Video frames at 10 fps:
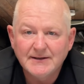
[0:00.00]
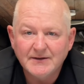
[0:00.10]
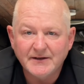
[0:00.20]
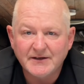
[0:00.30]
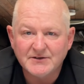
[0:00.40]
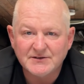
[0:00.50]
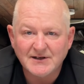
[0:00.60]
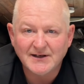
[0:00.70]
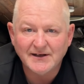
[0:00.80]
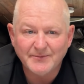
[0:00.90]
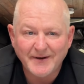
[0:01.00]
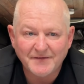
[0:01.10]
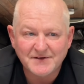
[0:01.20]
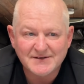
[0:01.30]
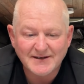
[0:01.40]
that you can just clean up
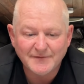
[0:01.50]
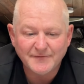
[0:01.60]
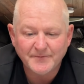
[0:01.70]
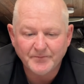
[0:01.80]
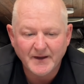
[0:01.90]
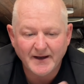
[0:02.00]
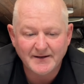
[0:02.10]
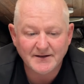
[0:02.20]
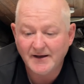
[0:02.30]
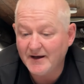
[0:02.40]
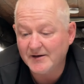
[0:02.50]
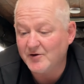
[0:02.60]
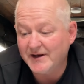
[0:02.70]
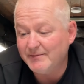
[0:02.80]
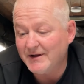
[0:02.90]
after yourself. And I got
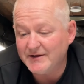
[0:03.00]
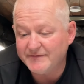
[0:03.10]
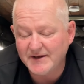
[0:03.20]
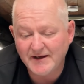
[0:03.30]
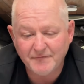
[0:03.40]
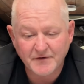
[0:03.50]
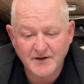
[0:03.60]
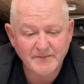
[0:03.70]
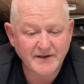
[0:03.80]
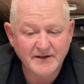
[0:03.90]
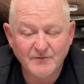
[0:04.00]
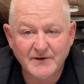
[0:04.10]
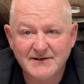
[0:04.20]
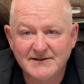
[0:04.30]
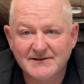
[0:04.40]
an email the other day off a company that
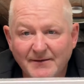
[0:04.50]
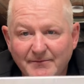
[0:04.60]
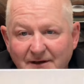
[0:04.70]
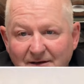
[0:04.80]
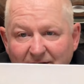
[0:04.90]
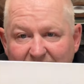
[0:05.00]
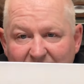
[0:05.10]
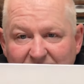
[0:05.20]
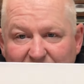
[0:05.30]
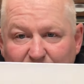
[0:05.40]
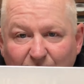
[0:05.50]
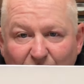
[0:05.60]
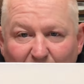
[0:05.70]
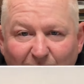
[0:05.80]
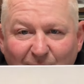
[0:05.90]
wanted to send me like this little
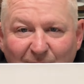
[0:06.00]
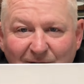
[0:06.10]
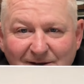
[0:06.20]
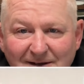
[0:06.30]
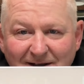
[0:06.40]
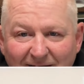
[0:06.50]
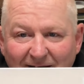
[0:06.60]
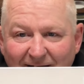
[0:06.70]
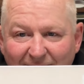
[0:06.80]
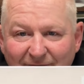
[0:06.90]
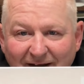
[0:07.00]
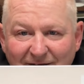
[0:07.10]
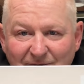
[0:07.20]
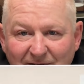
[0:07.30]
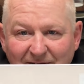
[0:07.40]
portable
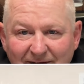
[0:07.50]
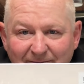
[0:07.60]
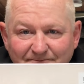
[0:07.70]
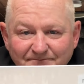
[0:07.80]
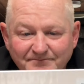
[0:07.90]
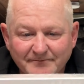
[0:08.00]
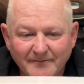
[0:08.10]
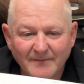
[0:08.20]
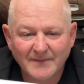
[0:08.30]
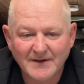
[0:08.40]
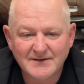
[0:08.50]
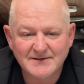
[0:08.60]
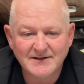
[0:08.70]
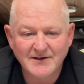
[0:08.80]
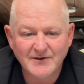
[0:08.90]
vacuum cleaner.
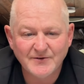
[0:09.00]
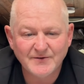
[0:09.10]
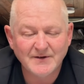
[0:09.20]
So